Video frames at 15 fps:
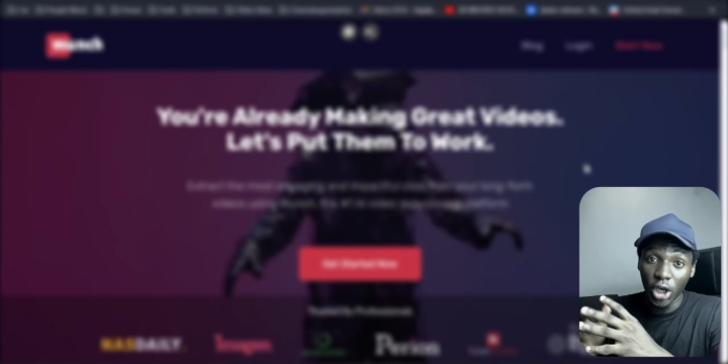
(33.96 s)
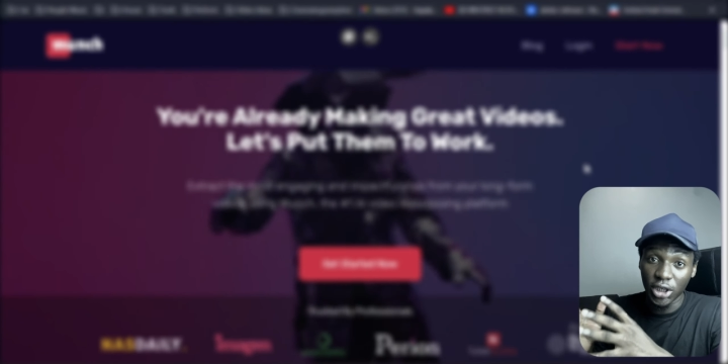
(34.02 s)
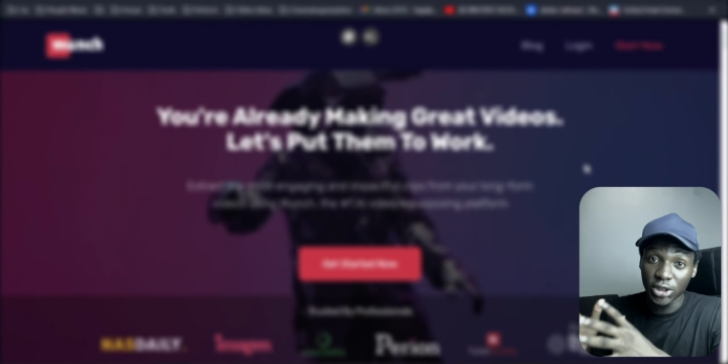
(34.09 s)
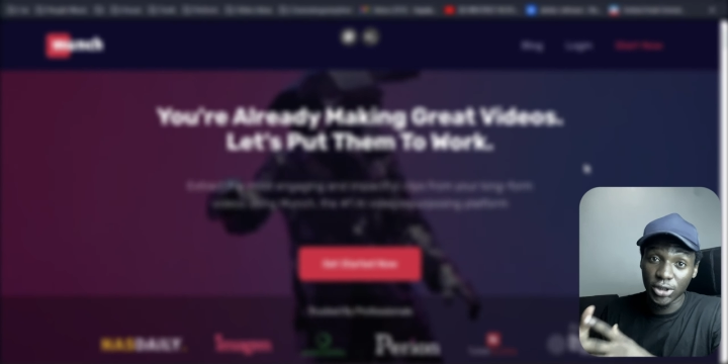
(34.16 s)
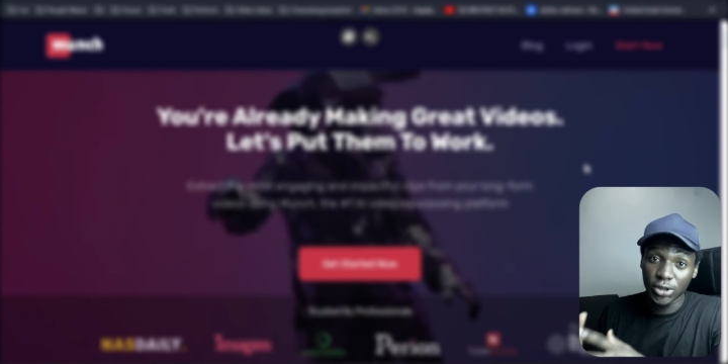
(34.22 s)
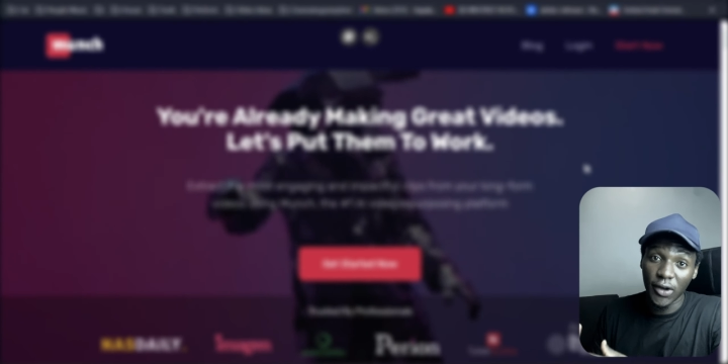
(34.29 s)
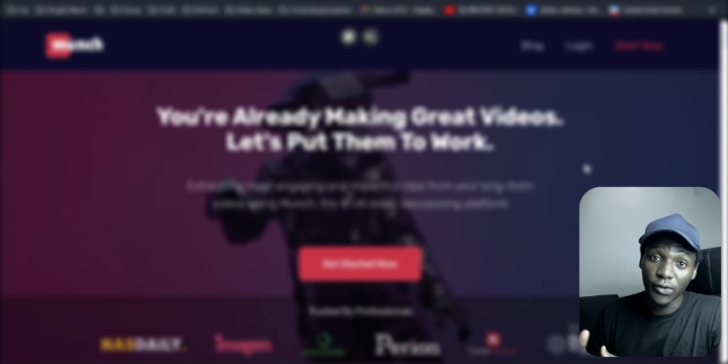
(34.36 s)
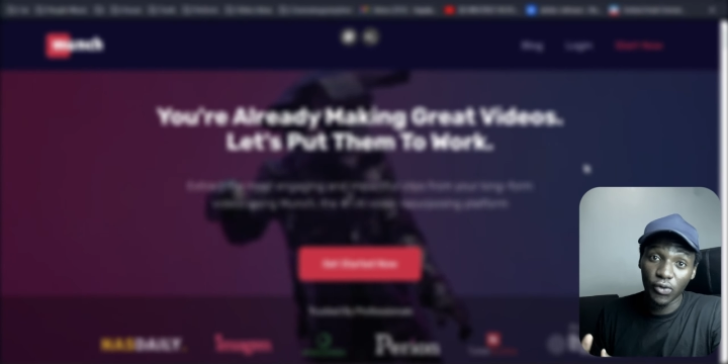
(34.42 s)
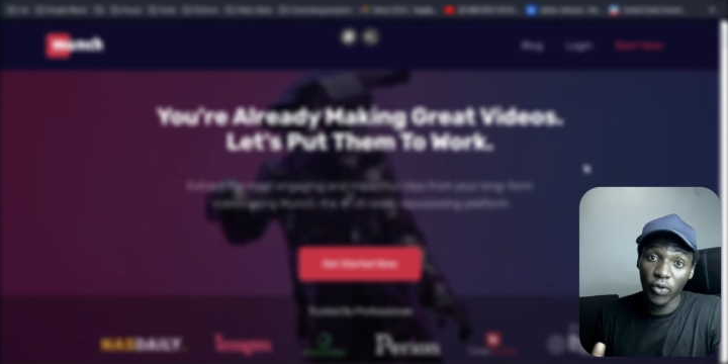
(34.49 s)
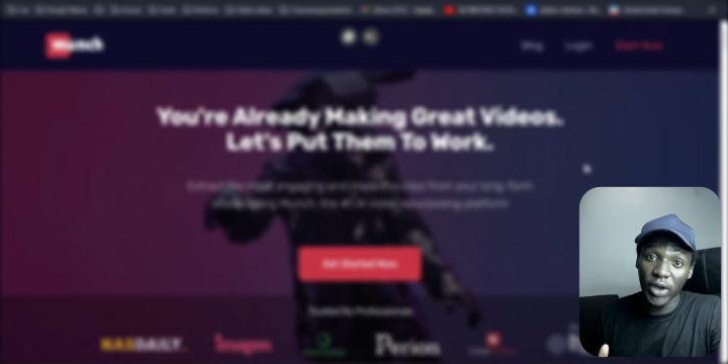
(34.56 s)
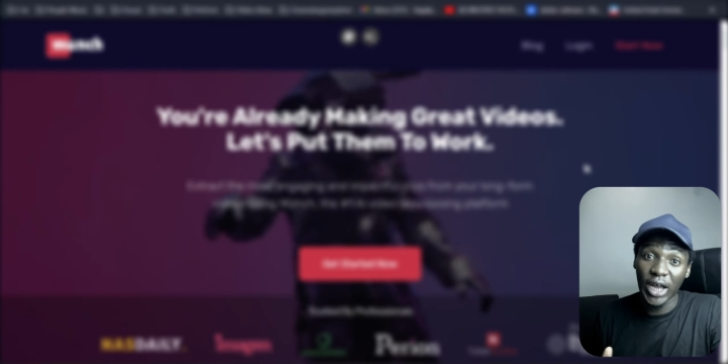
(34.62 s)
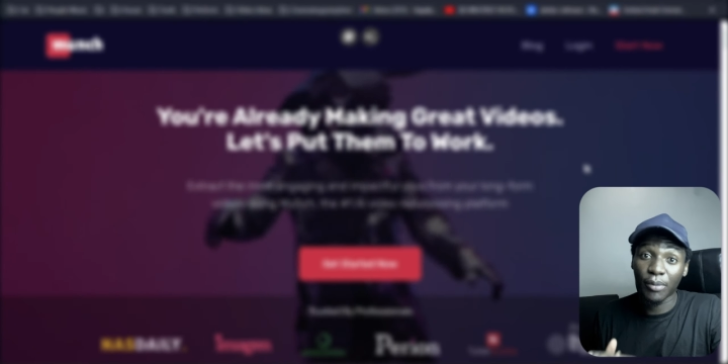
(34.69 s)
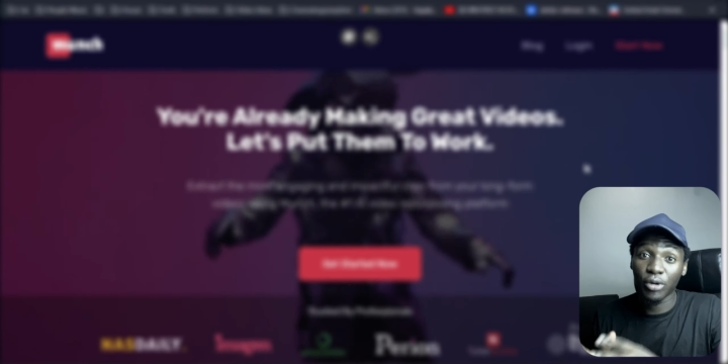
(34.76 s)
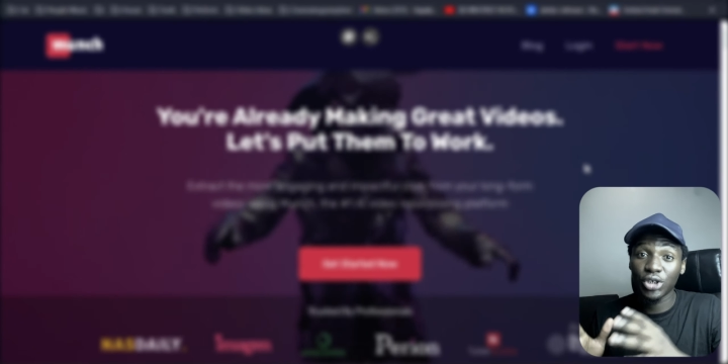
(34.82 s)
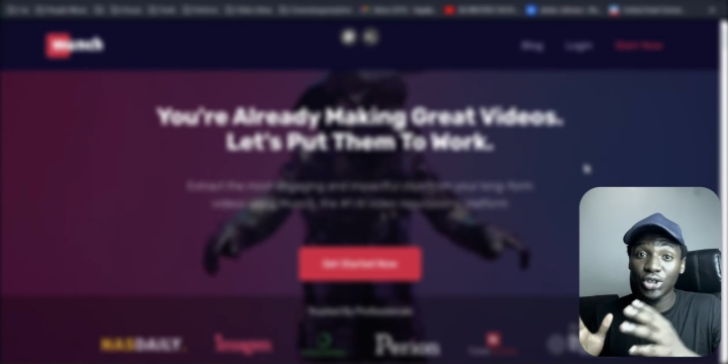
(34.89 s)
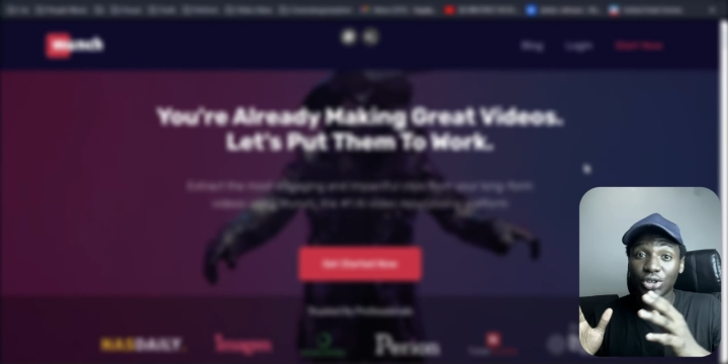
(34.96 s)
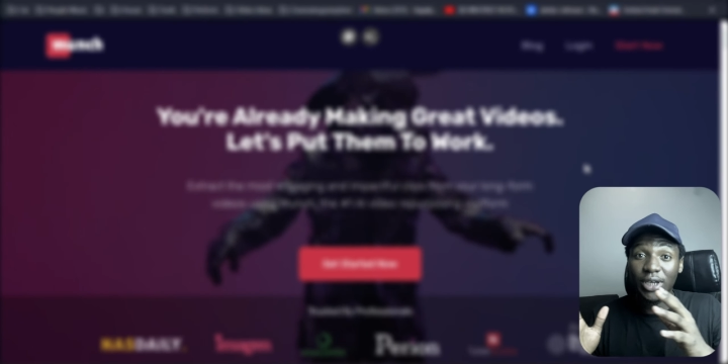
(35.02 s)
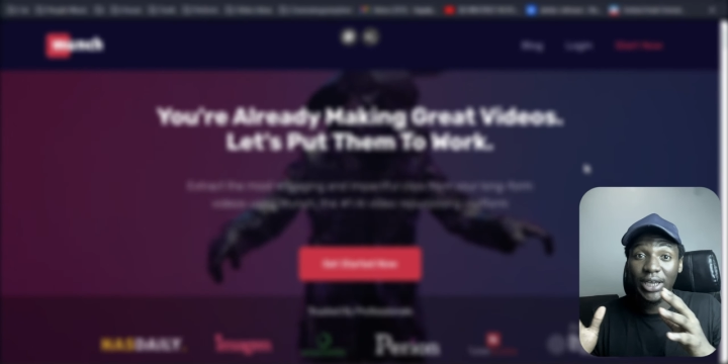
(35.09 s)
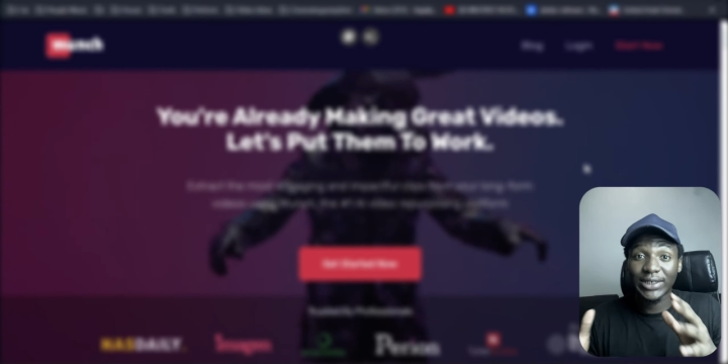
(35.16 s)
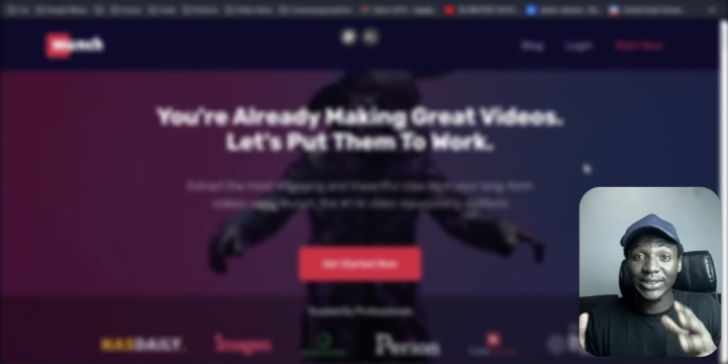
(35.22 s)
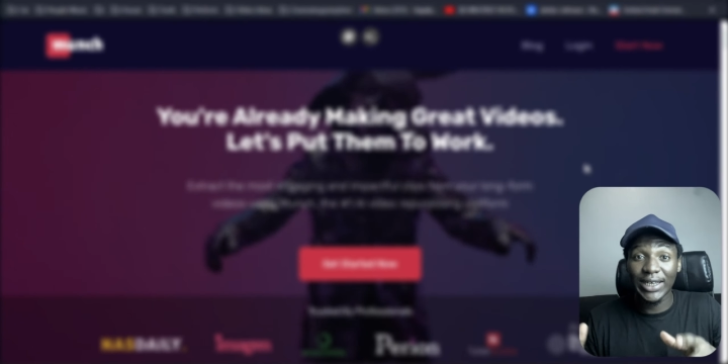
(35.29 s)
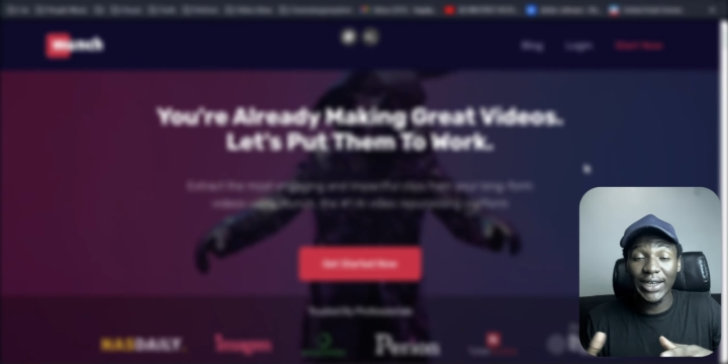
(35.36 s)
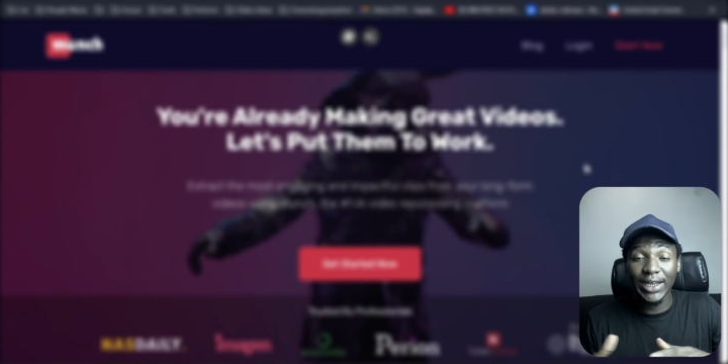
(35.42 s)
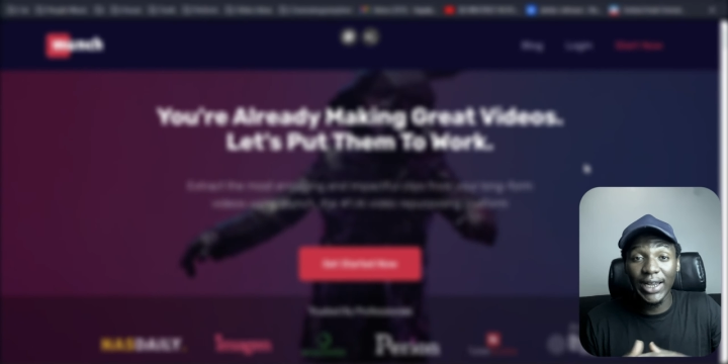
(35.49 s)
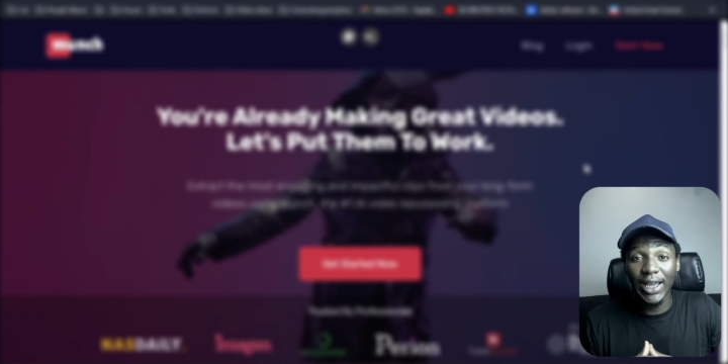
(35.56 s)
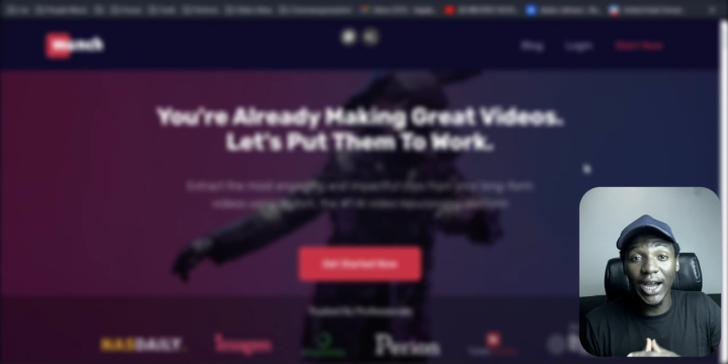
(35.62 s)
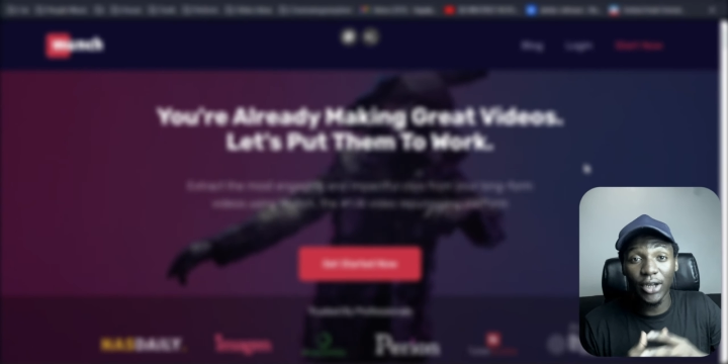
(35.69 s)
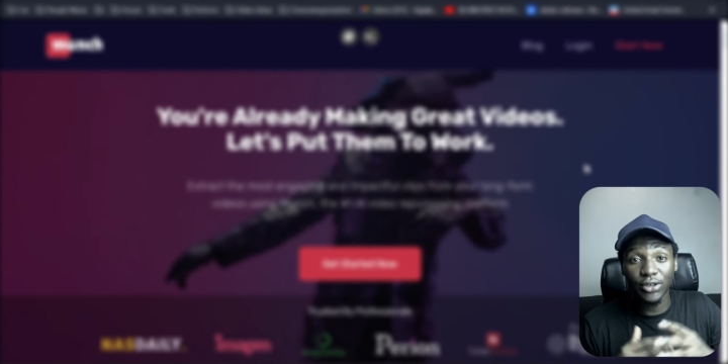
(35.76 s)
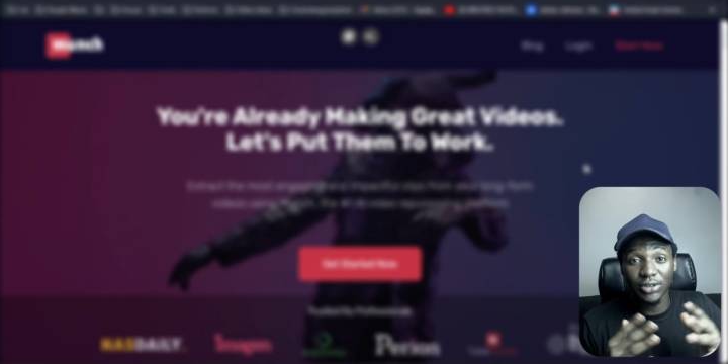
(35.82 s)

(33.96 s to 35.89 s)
a software. I'm going to show you exactly how